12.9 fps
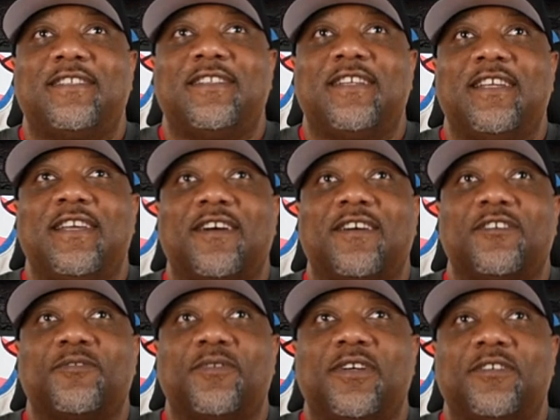the
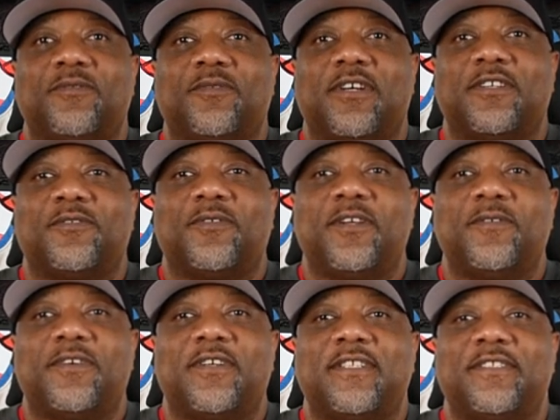youngest one is what
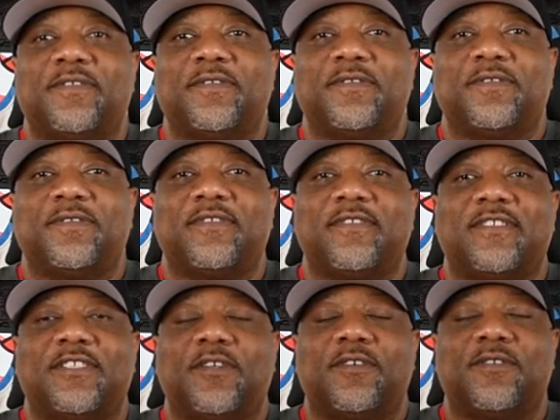21.
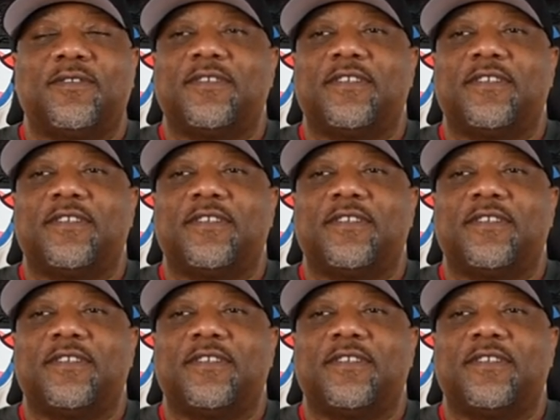So